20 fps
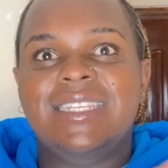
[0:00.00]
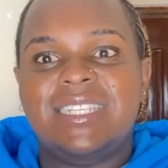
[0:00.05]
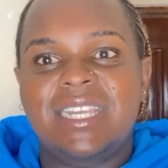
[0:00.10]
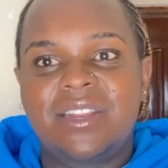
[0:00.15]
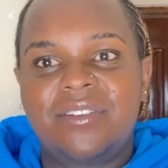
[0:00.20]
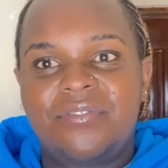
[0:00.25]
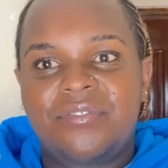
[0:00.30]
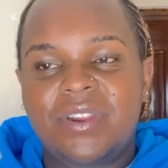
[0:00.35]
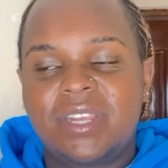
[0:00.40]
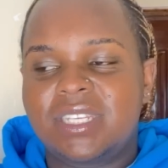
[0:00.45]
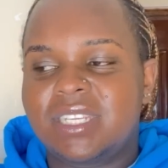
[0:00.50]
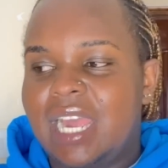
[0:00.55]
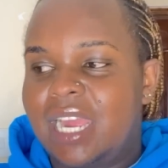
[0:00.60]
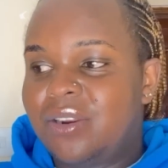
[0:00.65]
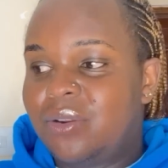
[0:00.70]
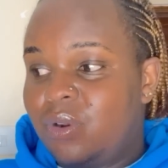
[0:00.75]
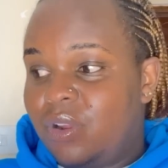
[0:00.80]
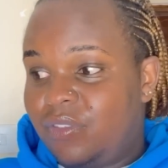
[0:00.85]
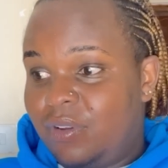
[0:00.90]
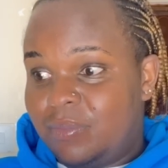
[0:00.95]
Zen Fresh. I
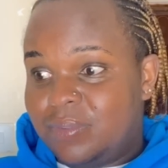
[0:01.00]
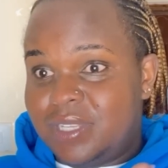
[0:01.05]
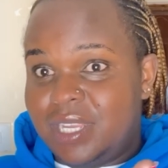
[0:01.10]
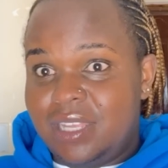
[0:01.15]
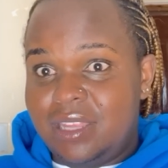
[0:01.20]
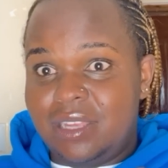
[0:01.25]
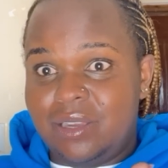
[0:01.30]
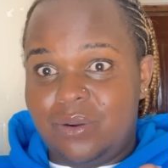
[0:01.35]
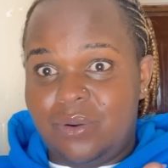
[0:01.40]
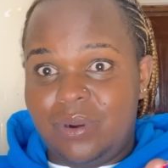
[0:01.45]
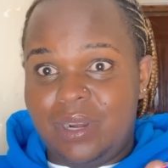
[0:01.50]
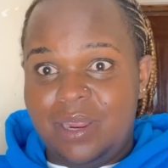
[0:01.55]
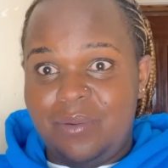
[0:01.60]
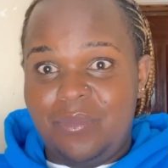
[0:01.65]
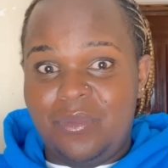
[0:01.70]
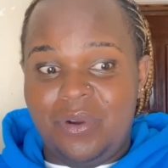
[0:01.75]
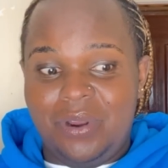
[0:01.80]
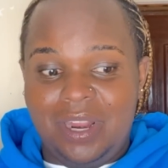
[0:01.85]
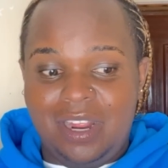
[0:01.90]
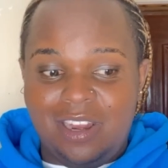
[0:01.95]
don't know if I'm saying the
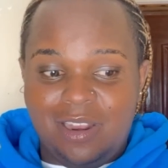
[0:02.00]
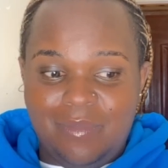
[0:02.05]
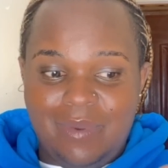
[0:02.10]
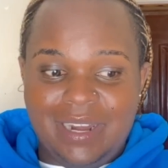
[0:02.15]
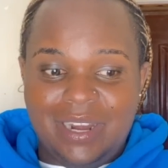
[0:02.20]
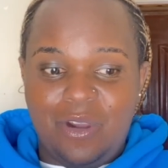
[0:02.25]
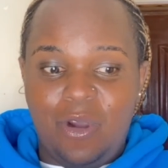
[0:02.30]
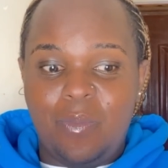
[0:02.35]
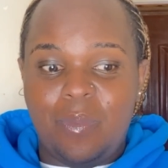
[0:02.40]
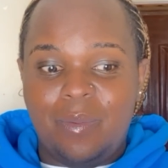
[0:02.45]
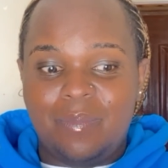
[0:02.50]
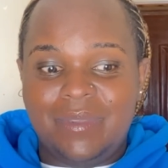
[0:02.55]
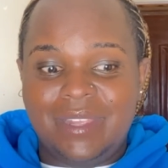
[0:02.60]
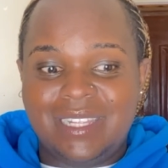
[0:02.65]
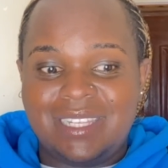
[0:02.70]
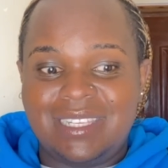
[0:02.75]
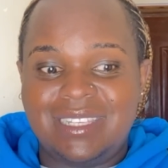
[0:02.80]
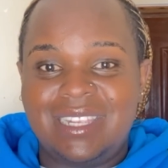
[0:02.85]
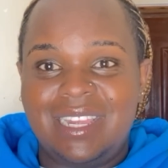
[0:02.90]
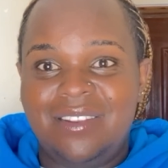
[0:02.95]
name correctly, but I hope
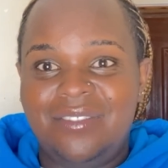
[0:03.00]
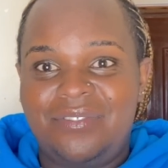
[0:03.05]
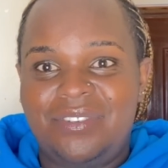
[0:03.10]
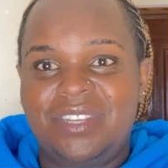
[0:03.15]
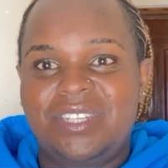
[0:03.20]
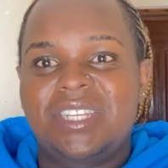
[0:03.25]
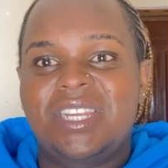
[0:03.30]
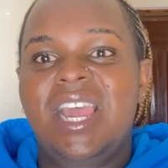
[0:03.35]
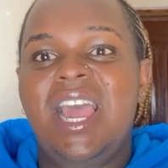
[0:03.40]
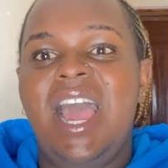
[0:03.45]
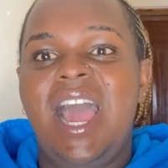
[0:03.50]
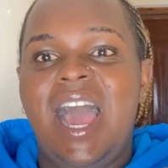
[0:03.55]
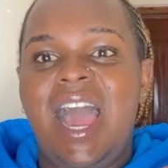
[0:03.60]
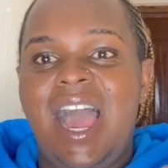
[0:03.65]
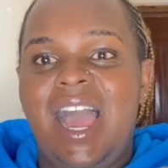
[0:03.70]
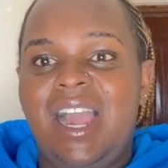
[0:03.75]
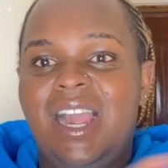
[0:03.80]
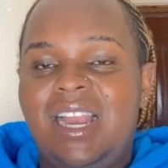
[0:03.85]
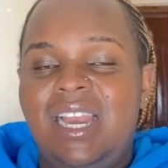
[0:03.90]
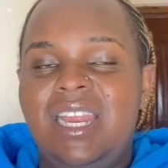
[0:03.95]
it's Zen Fresh
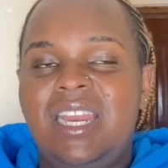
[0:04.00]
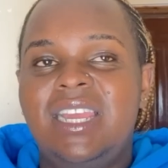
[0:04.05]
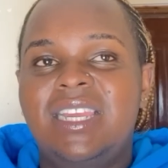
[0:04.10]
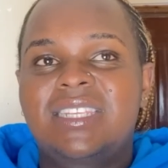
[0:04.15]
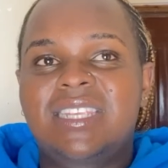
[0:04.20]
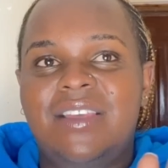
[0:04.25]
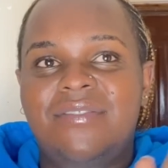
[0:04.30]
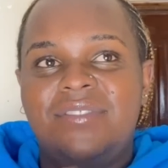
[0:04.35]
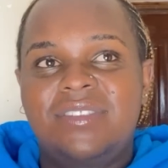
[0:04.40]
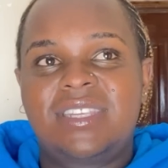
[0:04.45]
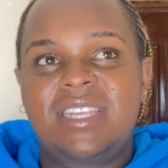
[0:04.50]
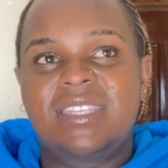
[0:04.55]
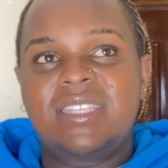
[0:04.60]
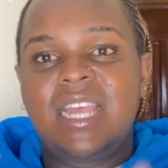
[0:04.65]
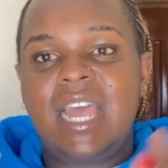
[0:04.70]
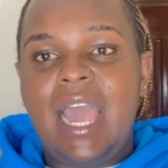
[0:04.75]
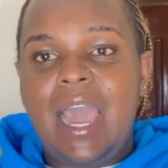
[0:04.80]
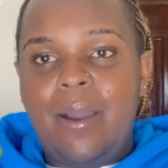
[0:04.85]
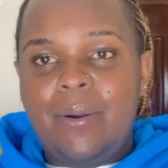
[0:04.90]
cleaning services.